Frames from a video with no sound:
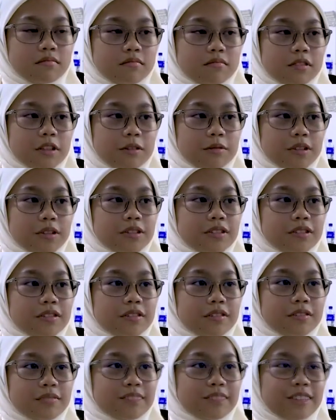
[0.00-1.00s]
It
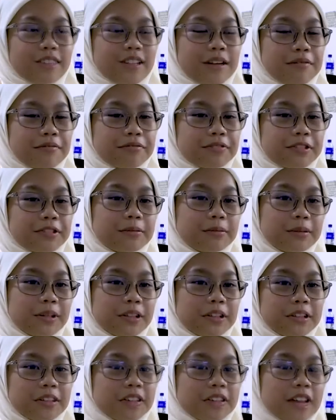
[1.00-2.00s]
was
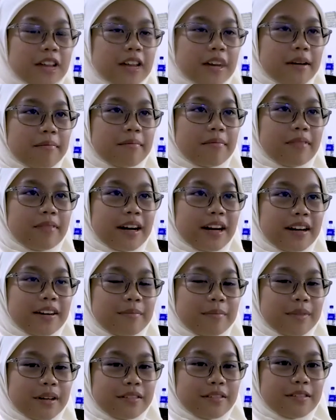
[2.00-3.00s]
comfortable. I
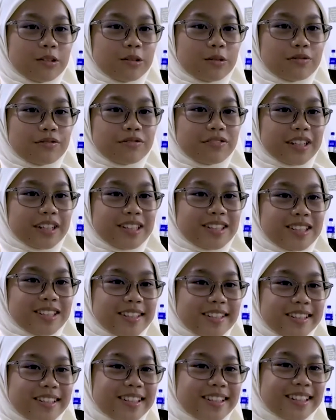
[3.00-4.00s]
made new friends
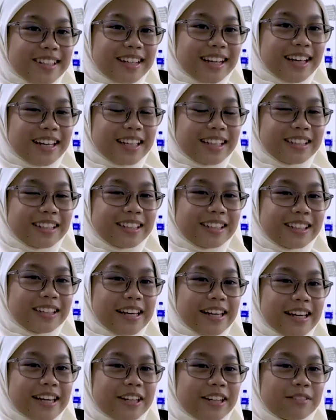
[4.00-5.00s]
here and
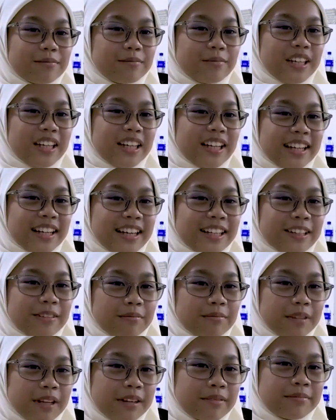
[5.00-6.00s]
they helped me and I
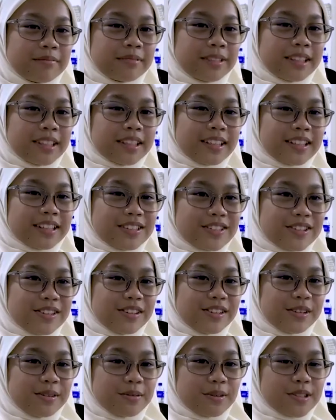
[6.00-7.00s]
helped them. So
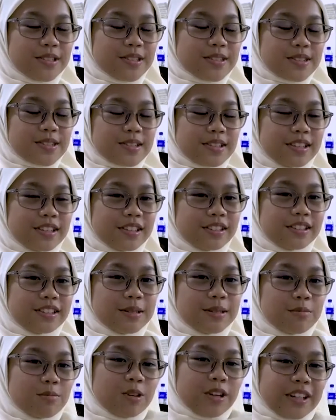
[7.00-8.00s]
it was
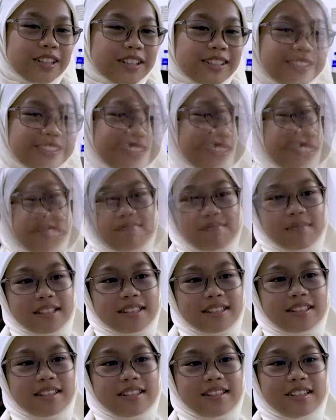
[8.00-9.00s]
teamwork.
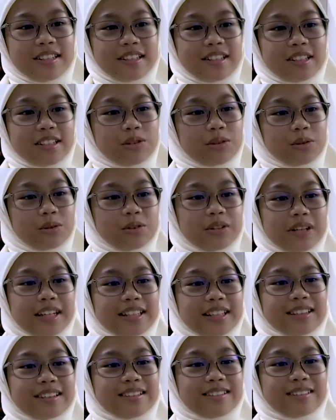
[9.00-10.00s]
Maths di sini
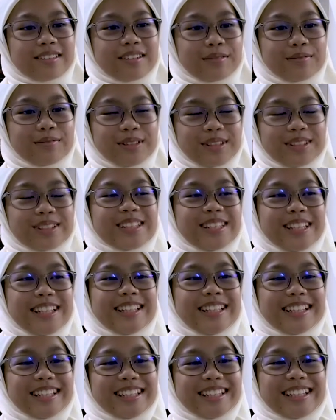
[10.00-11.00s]
kuat, obviously.
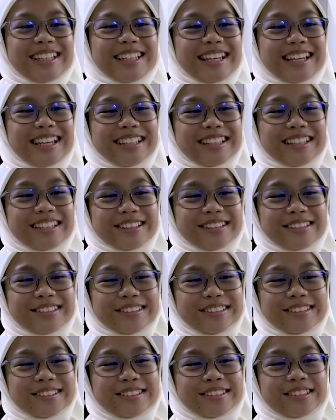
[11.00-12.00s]

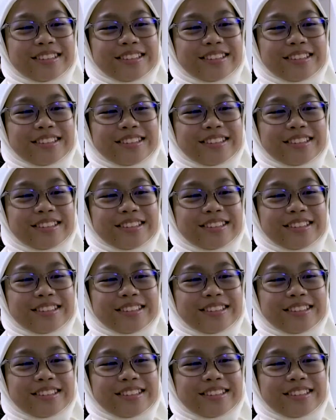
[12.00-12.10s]
And